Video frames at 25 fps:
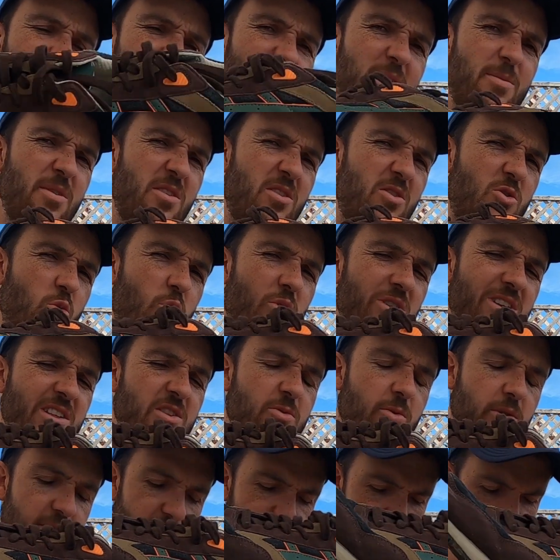Maybe 20,
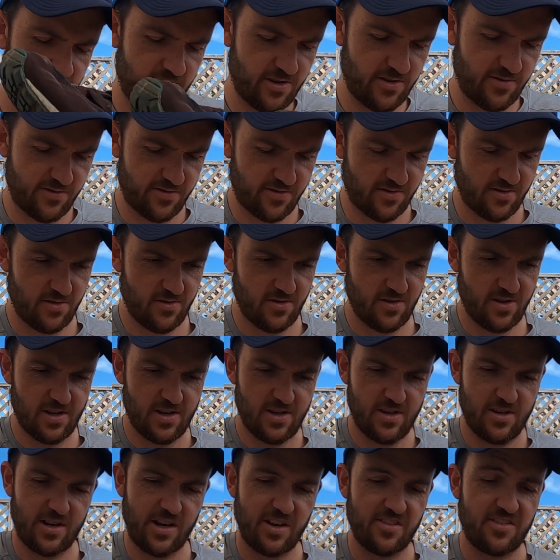25?
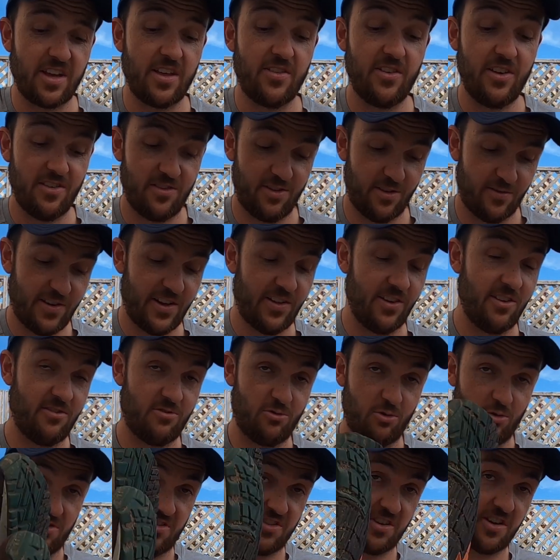I say the fact these
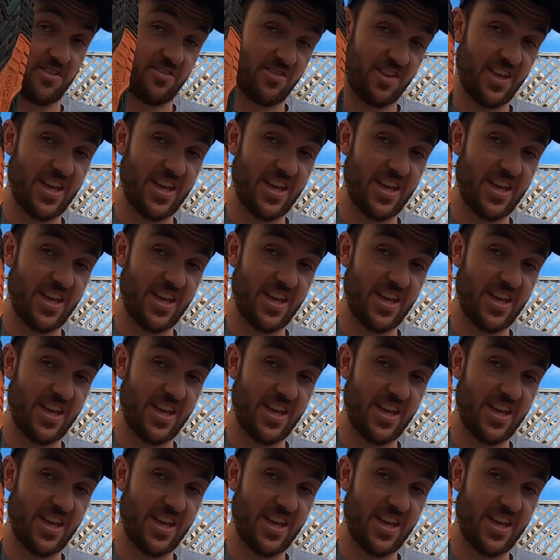are all size